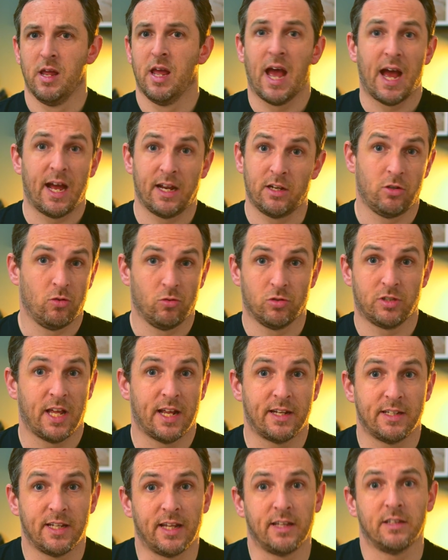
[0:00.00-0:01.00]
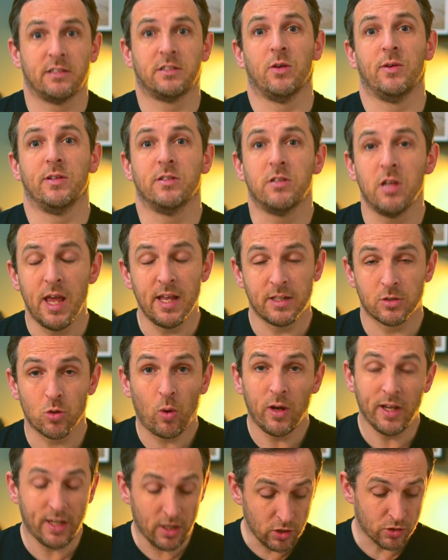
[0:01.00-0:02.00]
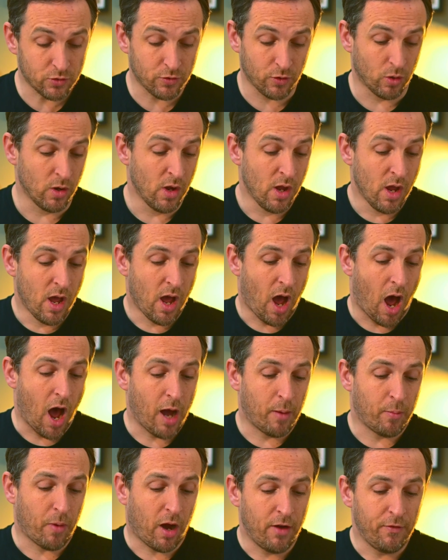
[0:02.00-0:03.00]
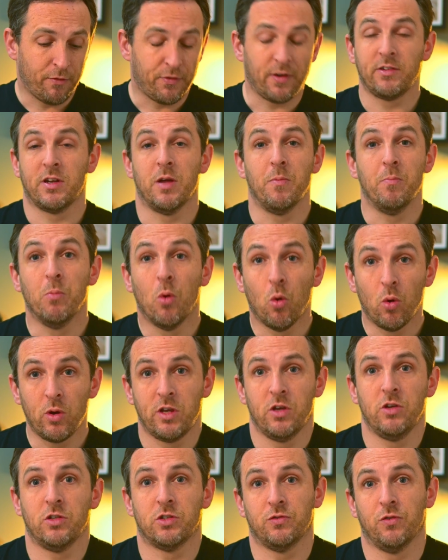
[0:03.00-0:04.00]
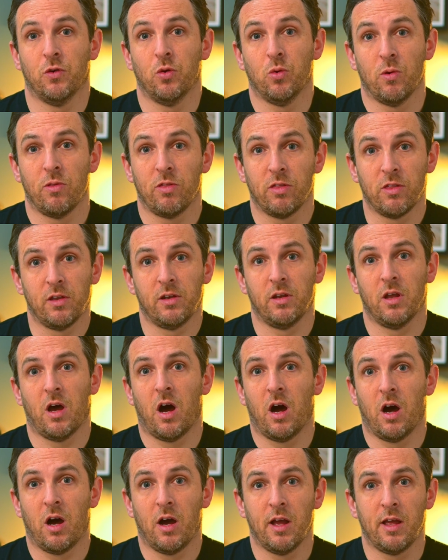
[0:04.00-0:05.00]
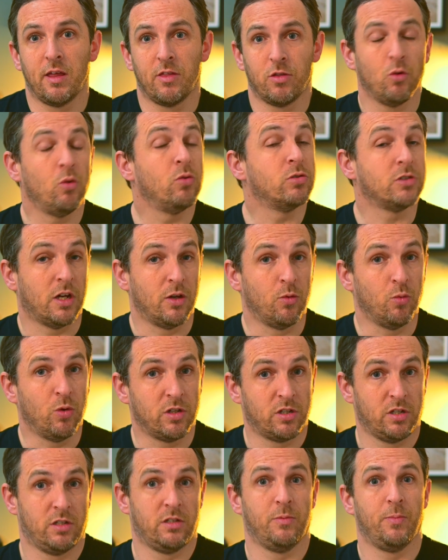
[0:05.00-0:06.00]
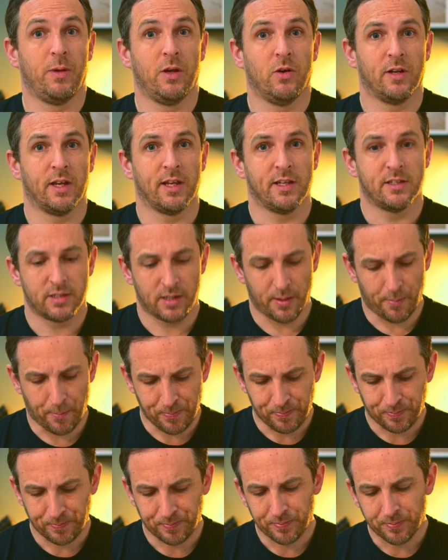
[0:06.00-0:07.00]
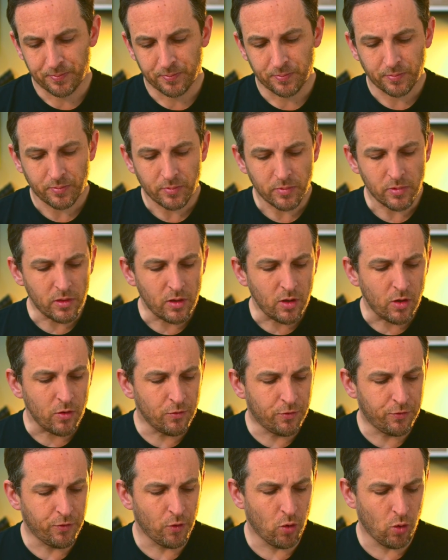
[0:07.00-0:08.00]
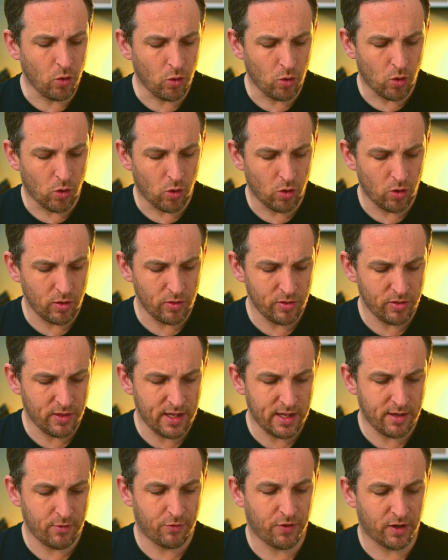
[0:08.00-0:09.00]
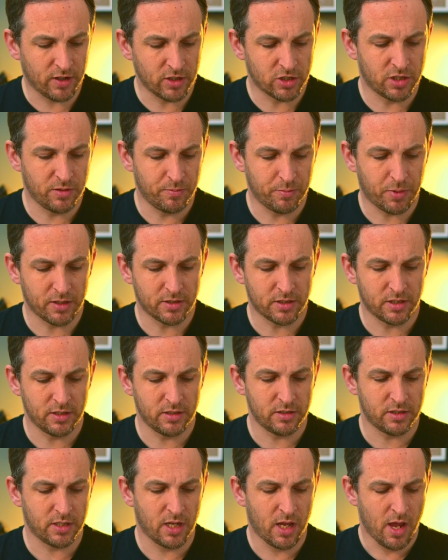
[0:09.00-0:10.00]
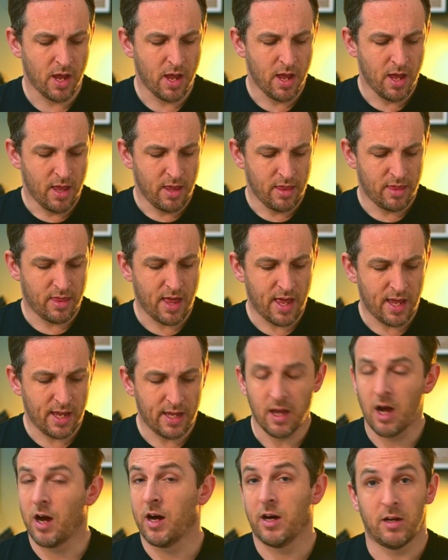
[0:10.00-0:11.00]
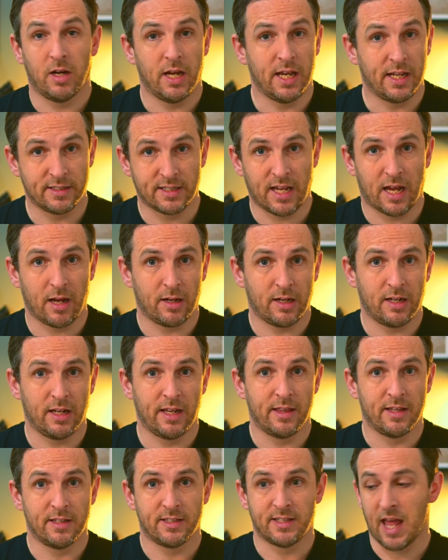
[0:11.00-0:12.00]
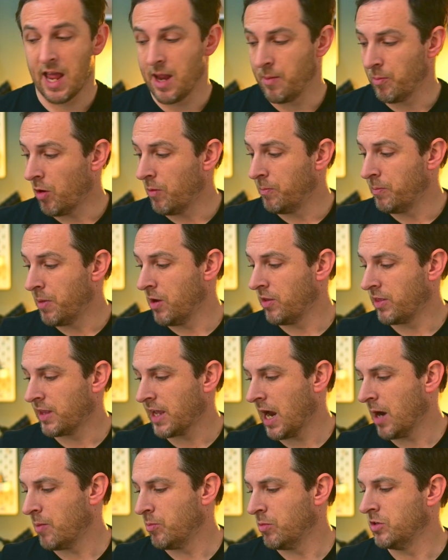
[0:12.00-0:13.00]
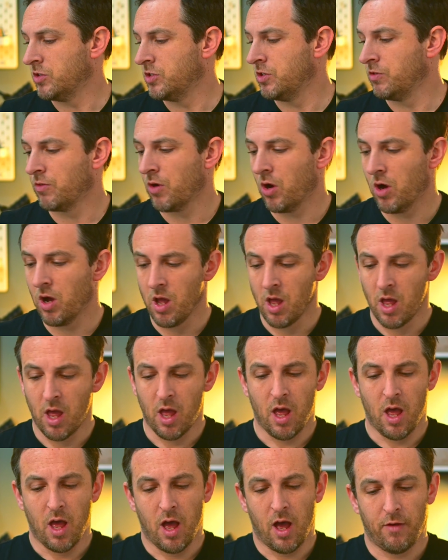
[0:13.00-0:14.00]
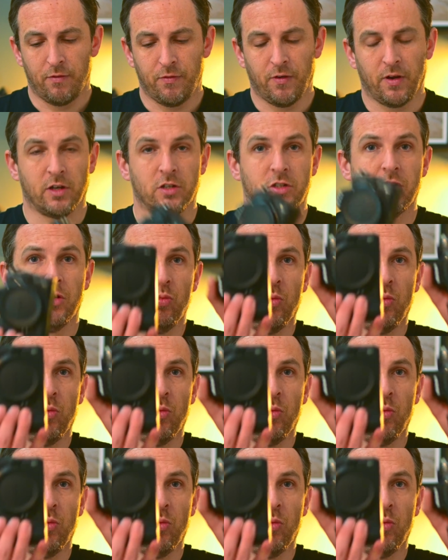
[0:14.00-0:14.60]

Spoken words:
and your settings. So it's quite useful. I found it more useful than I thought I would, to be honest. For the function buttons, they are exactly the same on both cameras. You've got a function